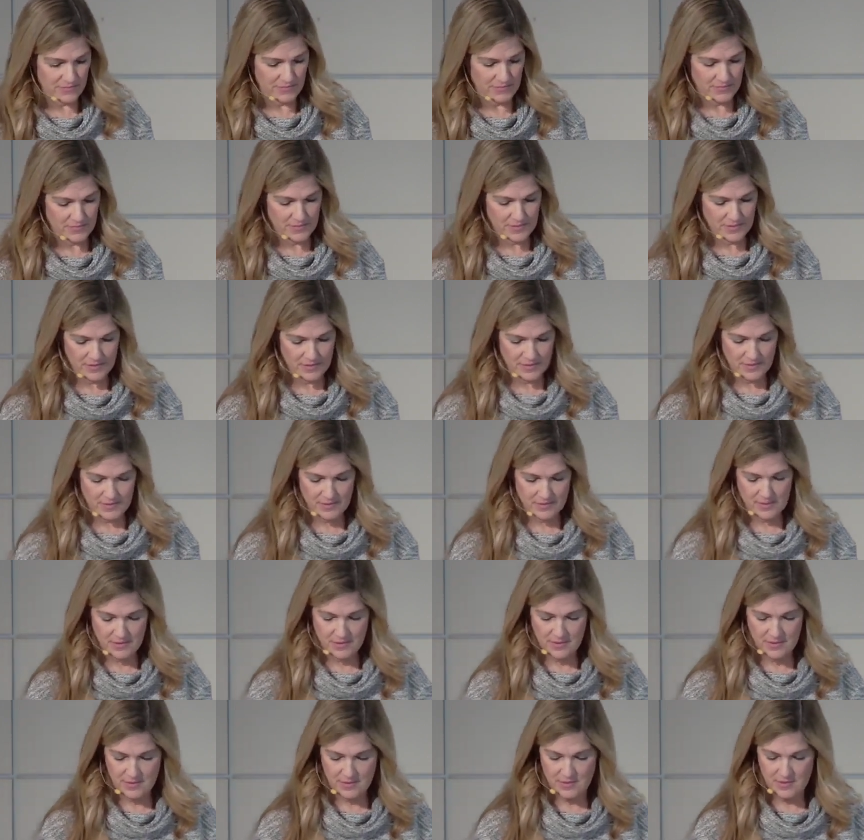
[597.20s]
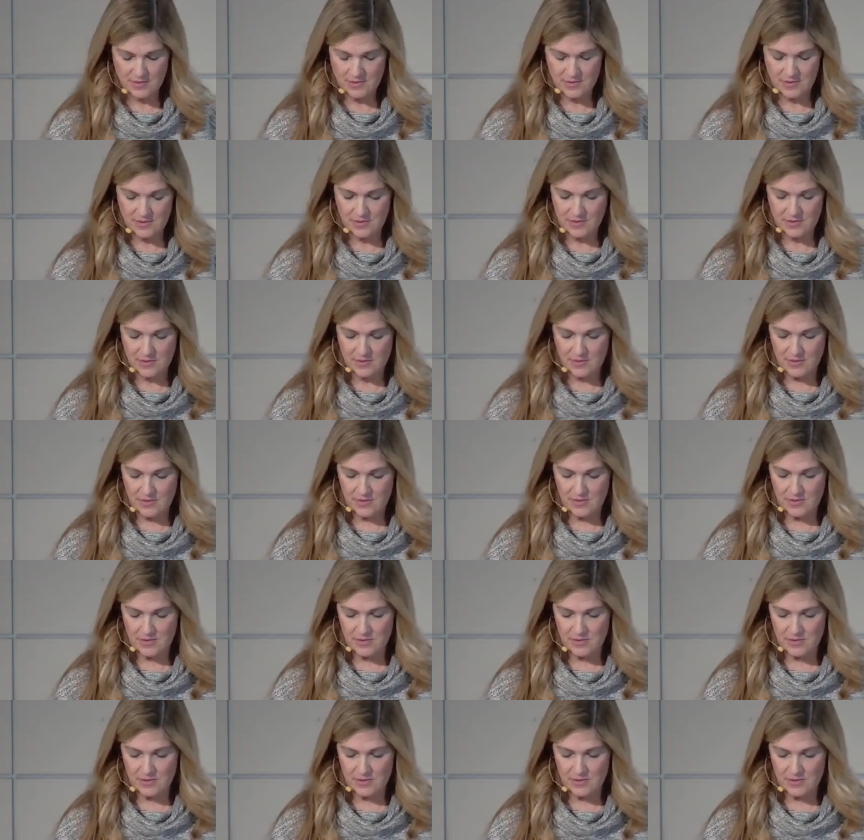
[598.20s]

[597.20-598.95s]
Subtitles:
(silence)